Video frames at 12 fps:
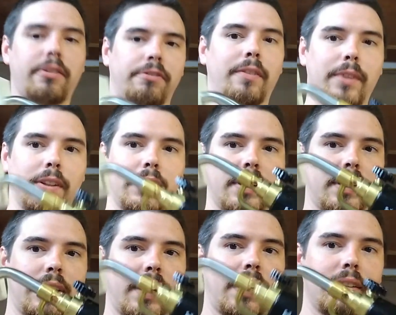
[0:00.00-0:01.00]
I mean, look at
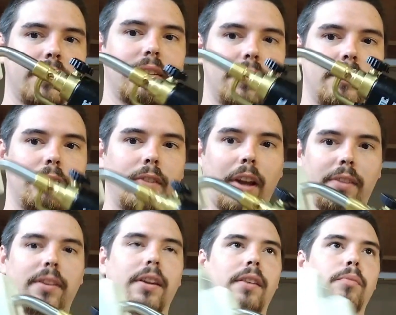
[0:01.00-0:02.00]
that.
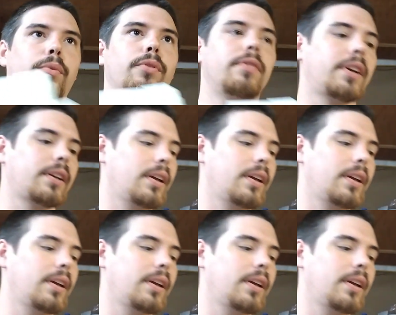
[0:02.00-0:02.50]
Nothing moving.